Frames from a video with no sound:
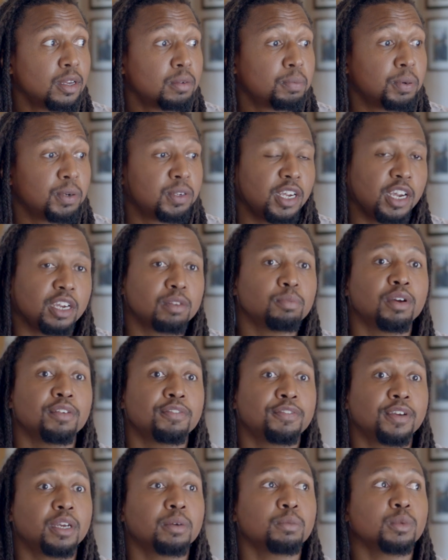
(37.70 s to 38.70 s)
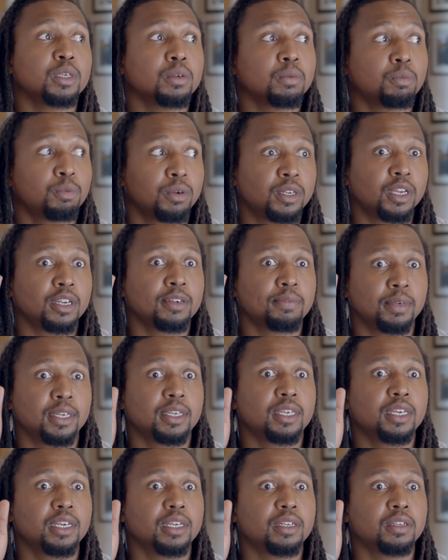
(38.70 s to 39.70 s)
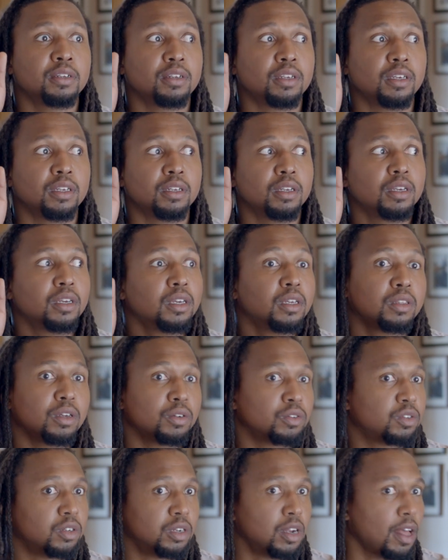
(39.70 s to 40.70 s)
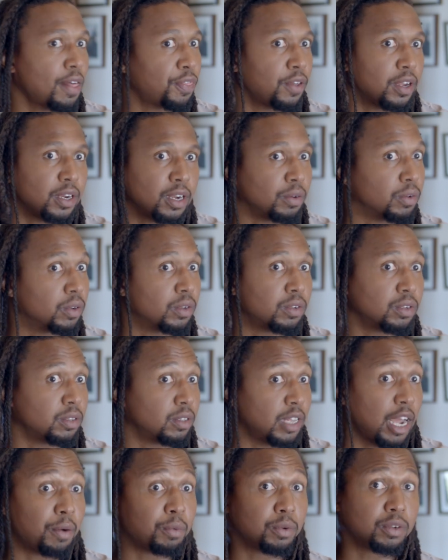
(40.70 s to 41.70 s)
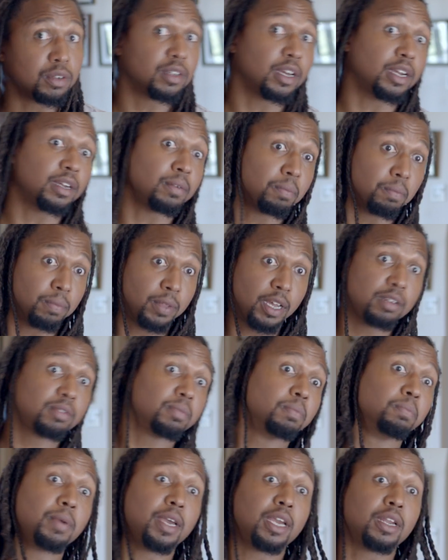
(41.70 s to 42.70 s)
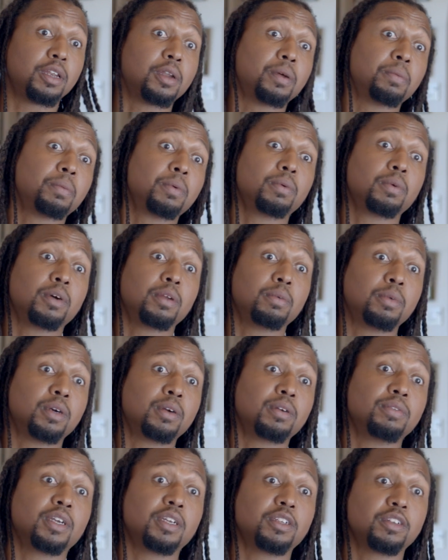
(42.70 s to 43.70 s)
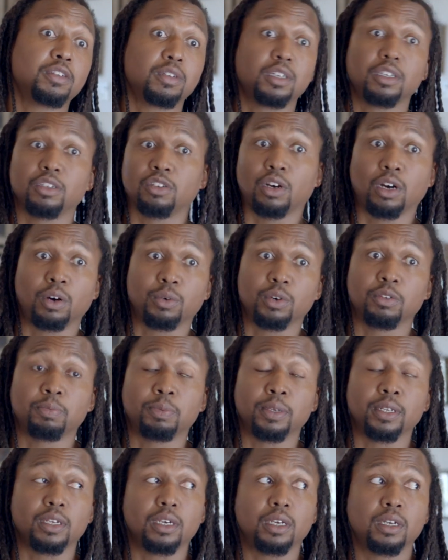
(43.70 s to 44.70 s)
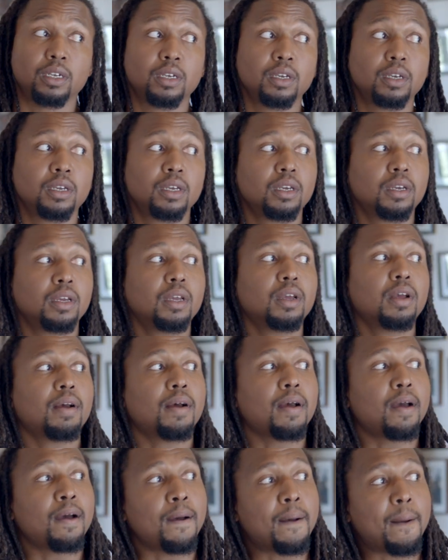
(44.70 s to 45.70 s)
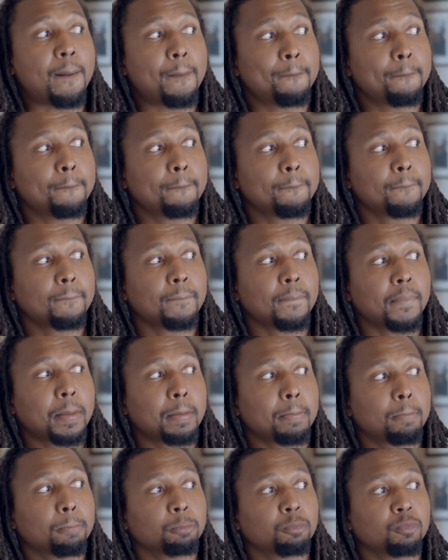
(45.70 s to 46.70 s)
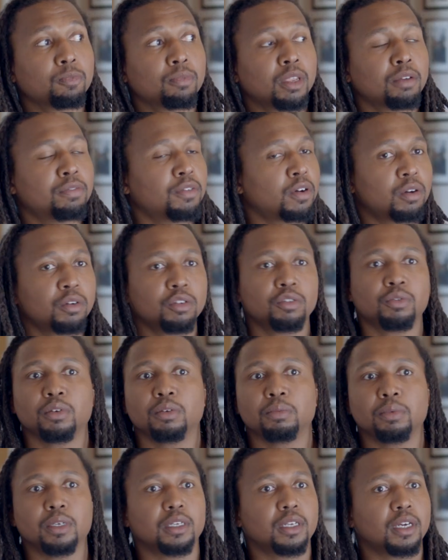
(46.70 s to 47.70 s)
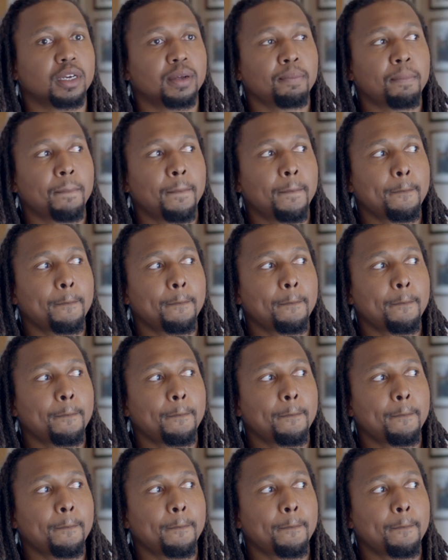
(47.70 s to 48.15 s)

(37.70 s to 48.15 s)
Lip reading: protect my family and protect my kids. And there was nothing that was like, that's my number one motivation. It's always been that. Um, I've always wanted to be a dad.